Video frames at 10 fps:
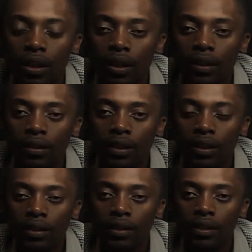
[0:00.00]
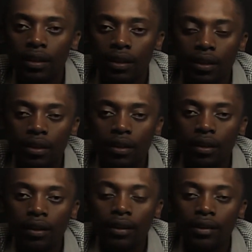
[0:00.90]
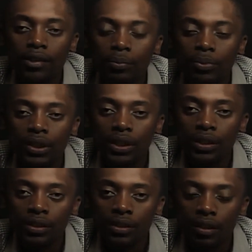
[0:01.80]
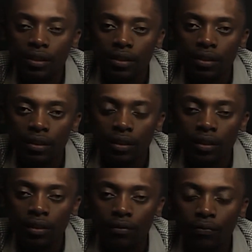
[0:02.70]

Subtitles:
and then explain the